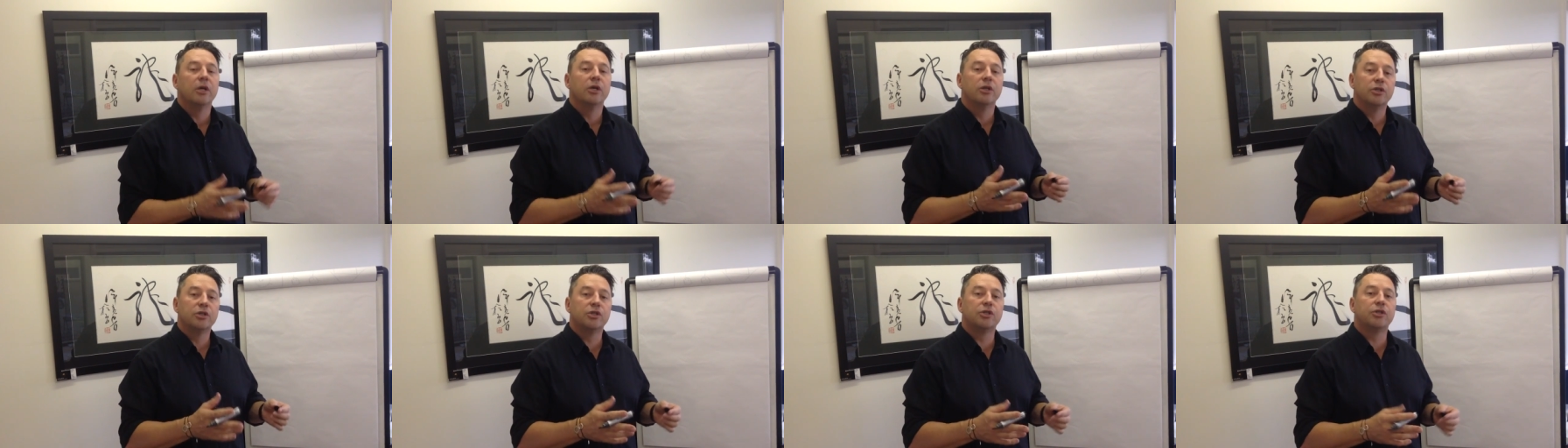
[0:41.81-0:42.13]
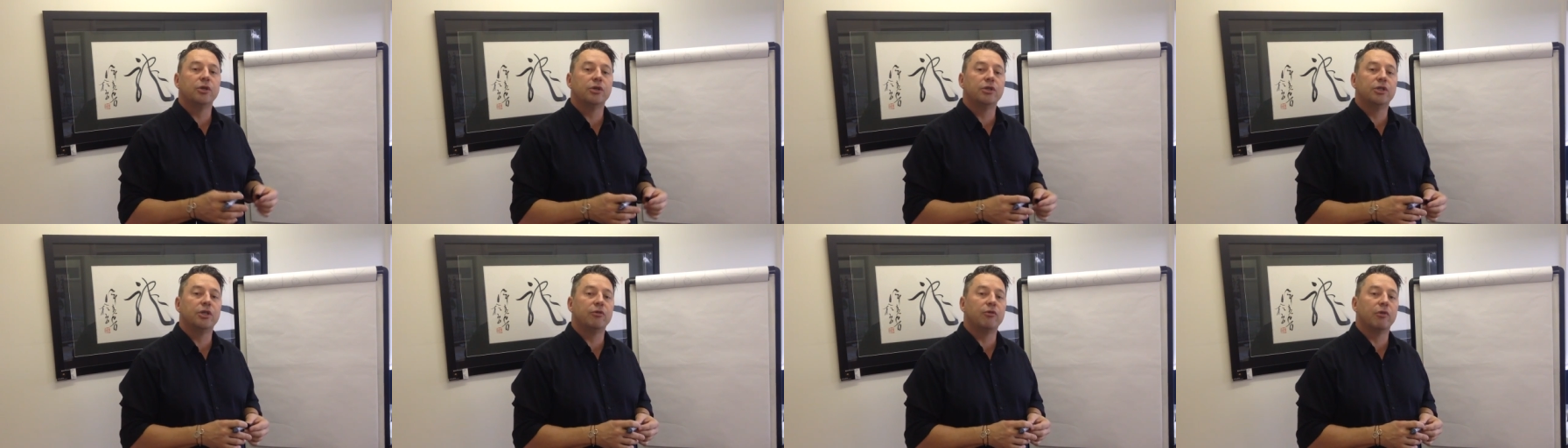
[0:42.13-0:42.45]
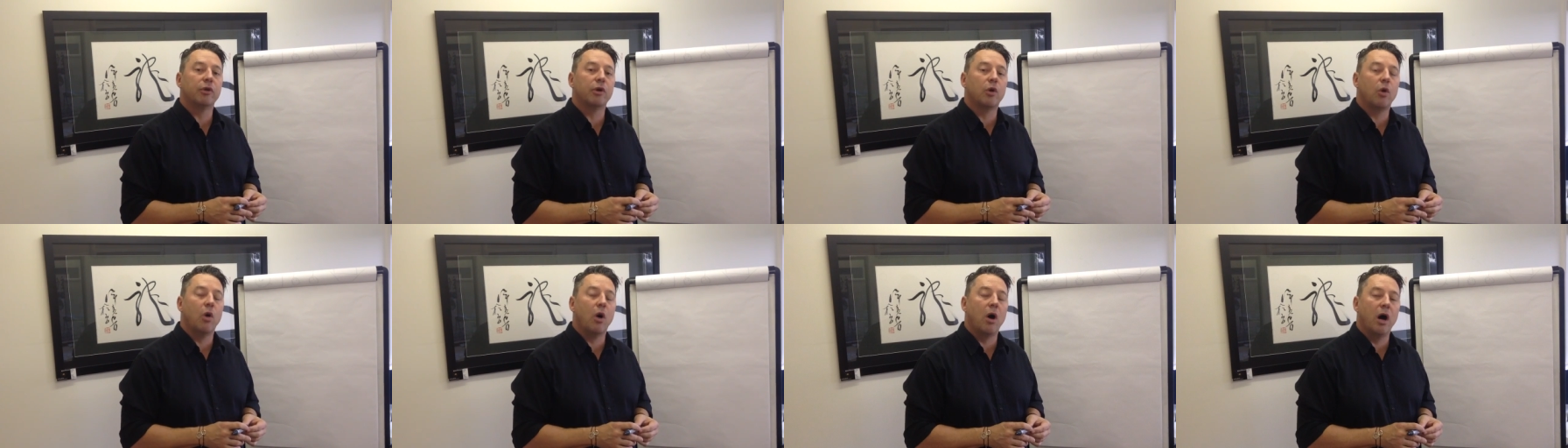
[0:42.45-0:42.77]
should you
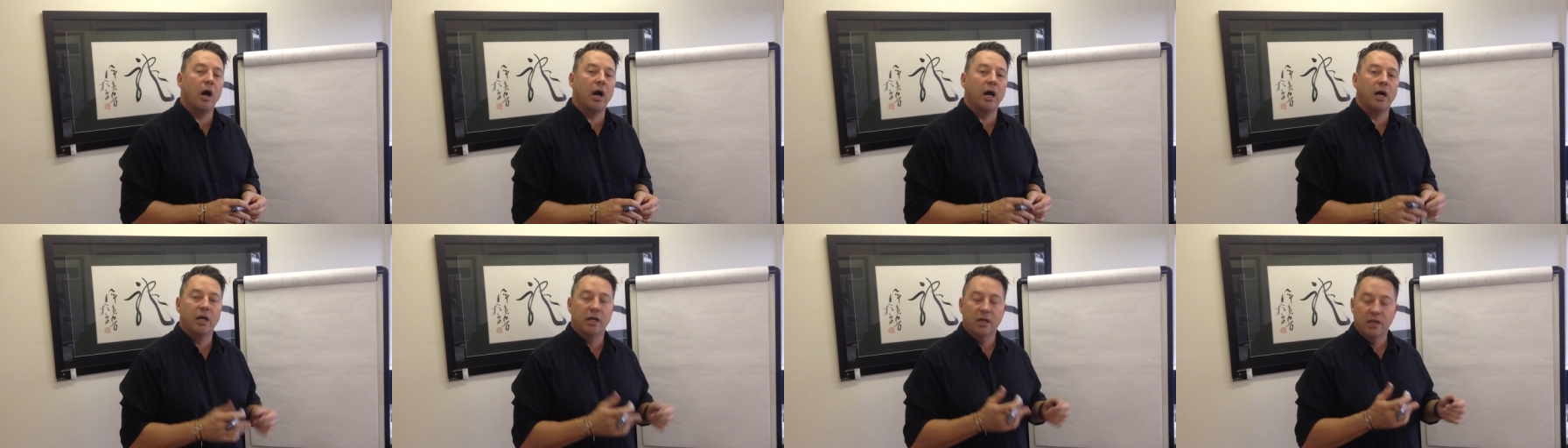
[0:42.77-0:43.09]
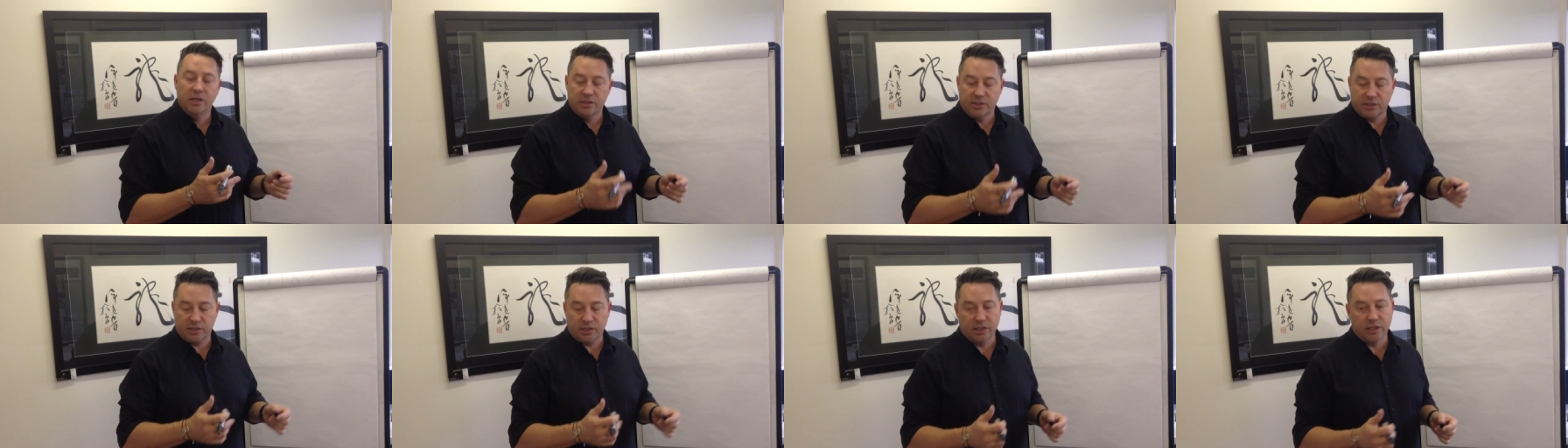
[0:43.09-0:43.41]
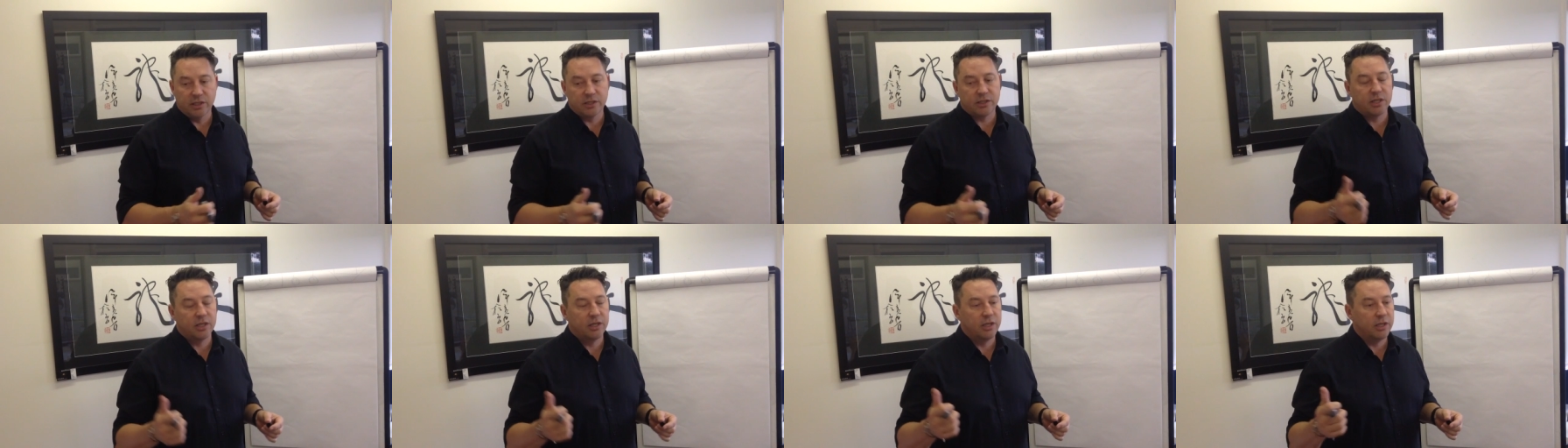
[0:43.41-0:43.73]
require
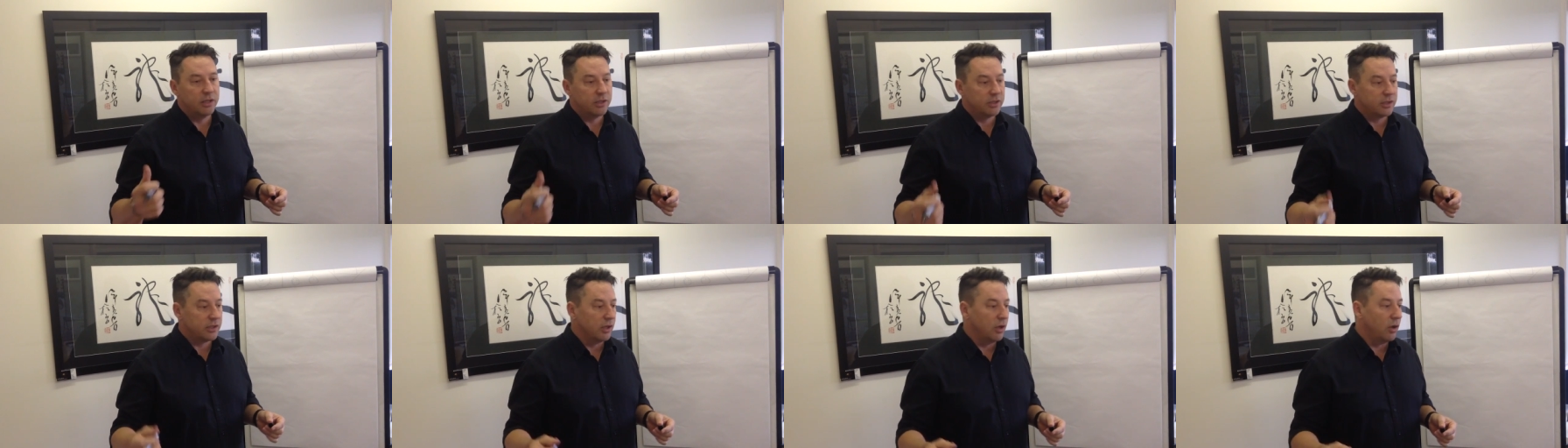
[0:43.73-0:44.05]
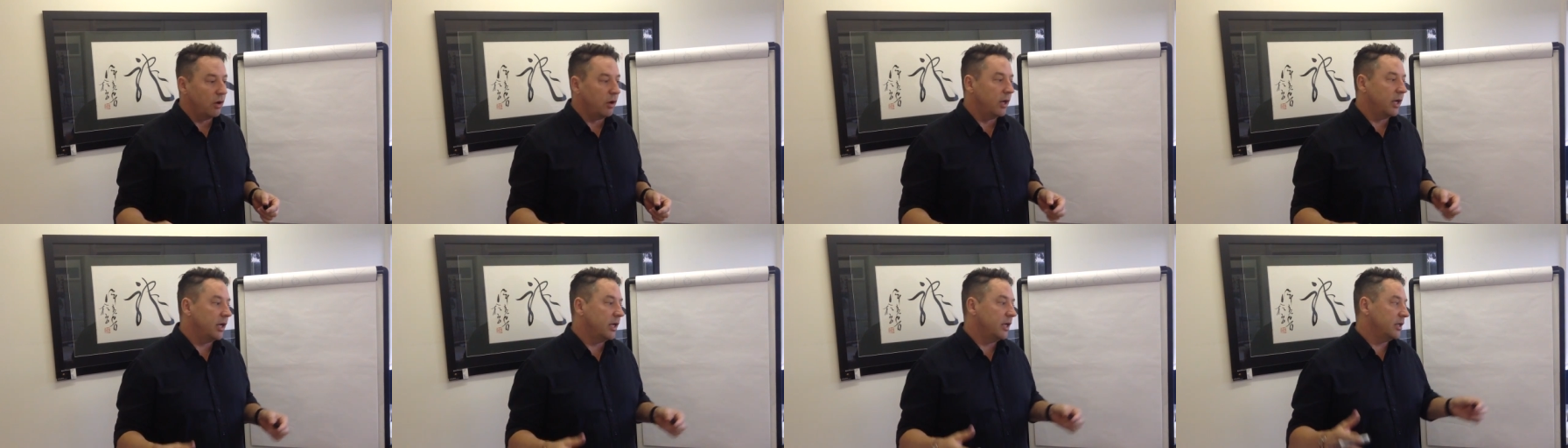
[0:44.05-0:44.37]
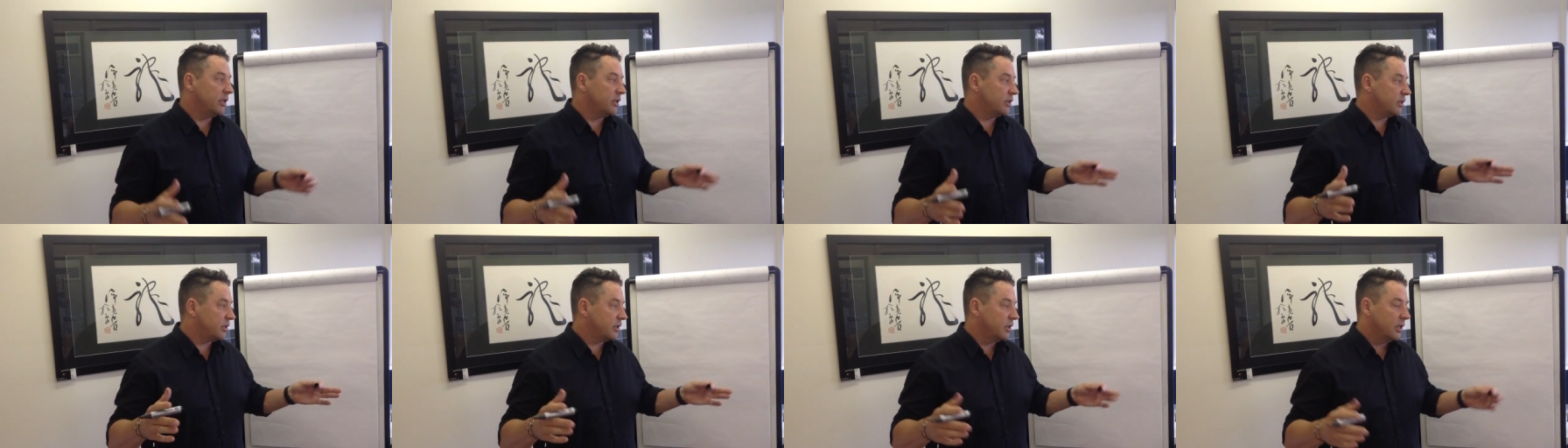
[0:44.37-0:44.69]
solicitors,
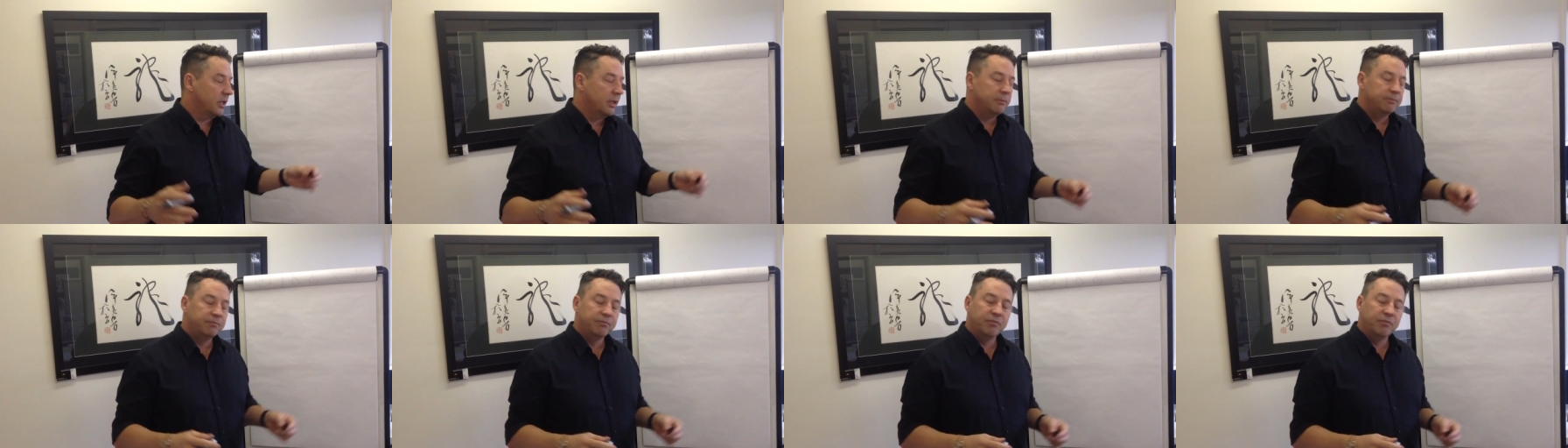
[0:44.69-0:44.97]
lawyers,